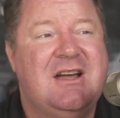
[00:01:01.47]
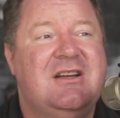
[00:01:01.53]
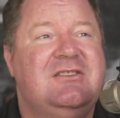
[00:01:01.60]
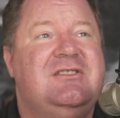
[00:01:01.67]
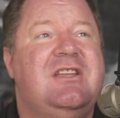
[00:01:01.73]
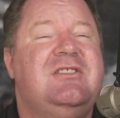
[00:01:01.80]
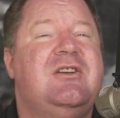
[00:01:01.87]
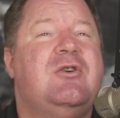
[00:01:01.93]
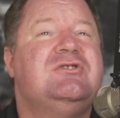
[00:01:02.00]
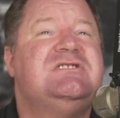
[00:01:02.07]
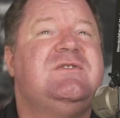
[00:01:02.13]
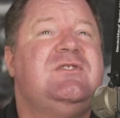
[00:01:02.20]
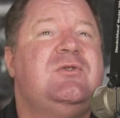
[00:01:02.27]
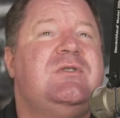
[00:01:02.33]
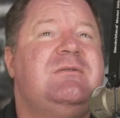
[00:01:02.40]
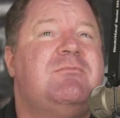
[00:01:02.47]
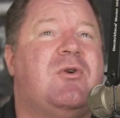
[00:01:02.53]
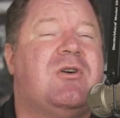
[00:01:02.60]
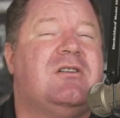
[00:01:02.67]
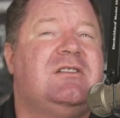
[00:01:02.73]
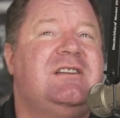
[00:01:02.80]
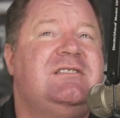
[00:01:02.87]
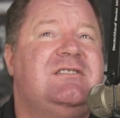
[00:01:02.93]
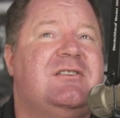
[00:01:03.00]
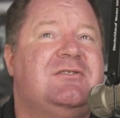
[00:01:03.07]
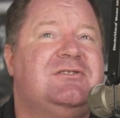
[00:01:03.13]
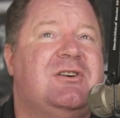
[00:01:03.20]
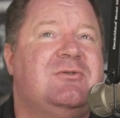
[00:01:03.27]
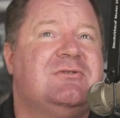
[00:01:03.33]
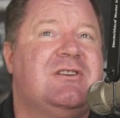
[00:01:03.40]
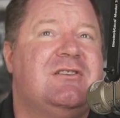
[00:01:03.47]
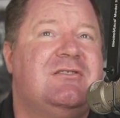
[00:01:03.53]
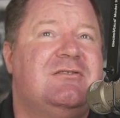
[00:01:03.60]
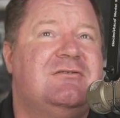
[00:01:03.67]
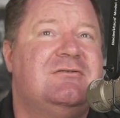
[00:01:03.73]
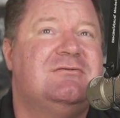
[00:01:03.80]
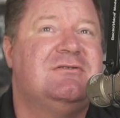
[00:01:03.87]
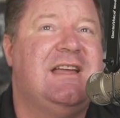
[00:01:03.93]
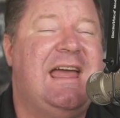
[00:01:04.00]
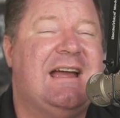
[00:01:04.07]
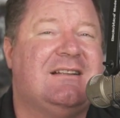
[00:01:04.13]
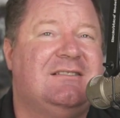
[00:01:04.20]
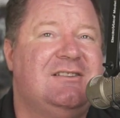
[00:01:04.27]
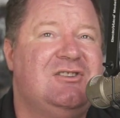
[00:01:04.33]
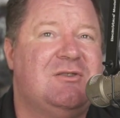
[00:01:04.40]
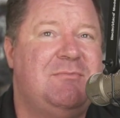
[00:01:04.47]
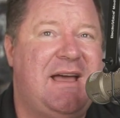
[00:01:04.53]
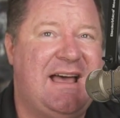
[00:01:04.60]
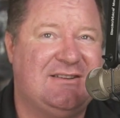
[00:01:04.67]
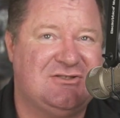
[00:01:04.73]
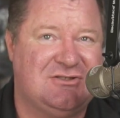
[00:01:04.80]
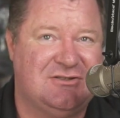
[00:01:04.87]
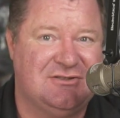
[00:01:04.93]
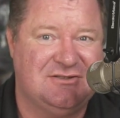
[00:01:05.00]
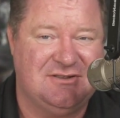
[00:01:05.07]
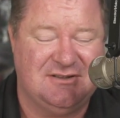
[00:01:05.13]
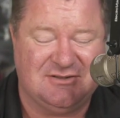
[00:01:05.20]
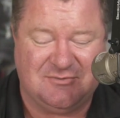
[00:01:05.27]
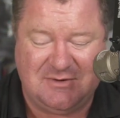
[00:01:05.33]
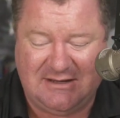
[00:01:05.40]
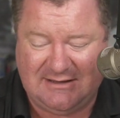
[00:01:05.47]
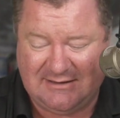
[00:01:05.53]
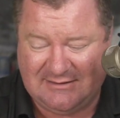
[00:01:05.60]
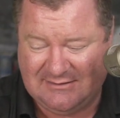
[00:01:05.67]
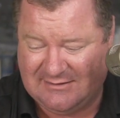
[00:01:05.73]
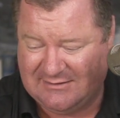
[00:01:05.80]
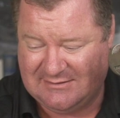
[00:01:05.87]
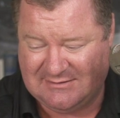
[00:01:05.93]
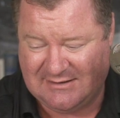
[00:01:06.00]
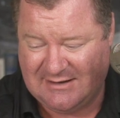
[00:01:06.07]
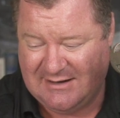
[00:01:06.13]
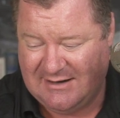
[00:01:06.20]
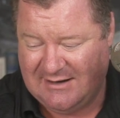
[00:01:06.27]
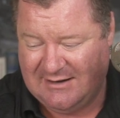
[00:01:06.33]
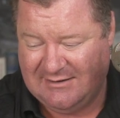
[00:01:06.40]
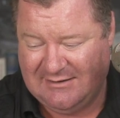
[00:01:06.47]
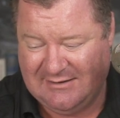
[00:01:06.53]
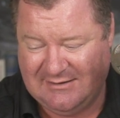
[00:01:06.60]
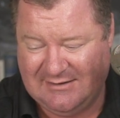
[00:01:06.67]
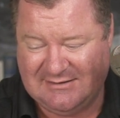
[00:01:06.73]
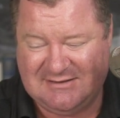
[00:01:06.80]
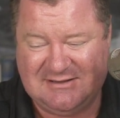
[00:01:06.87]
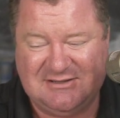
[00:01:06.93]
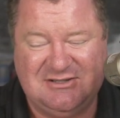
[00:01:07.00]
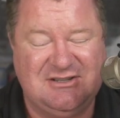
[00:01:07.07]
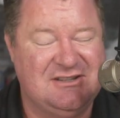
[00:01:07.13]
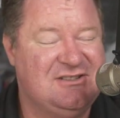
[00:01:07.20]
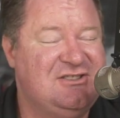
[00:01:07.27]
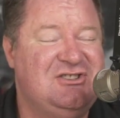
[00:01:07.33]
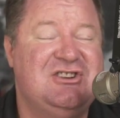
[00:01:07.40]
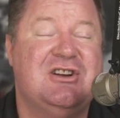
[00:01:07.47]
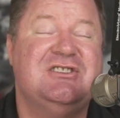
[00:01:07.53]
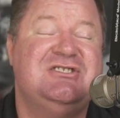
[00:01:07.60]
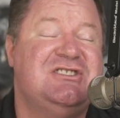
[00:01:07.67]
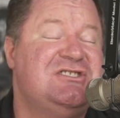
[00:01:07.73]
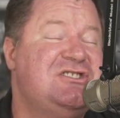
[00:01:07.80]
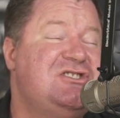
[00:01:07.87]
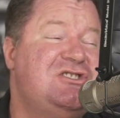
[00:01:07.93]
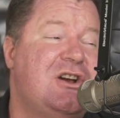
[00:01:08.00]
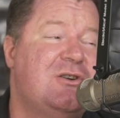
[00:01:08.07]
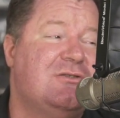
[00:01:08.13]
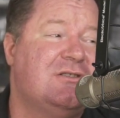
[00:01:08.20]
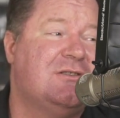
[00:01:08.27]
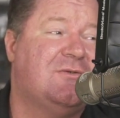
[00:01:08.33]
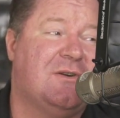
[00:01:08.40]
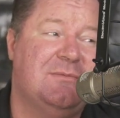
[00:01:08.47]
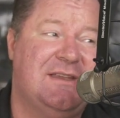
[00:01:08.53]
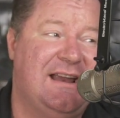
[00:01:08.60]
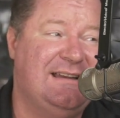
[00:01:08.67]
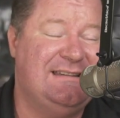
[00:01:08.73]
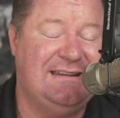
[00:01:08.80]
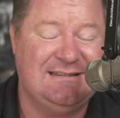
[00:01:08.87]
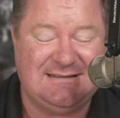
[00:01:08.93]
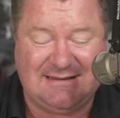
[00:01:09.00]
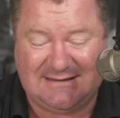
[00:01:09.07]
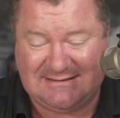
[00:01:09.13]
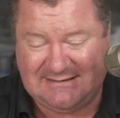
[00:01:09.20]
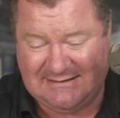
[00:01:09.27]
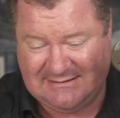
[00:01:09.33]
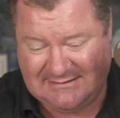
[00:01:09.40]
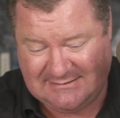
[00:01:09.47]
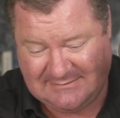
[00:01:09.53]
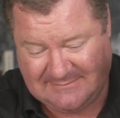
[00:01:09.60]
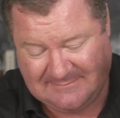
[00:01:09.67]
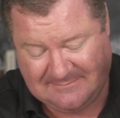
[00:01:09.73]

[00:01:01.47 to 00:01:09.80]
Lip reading: Those of you in Moreland, don't go heckling your pastors this weekend because this is just joke from the 1960s.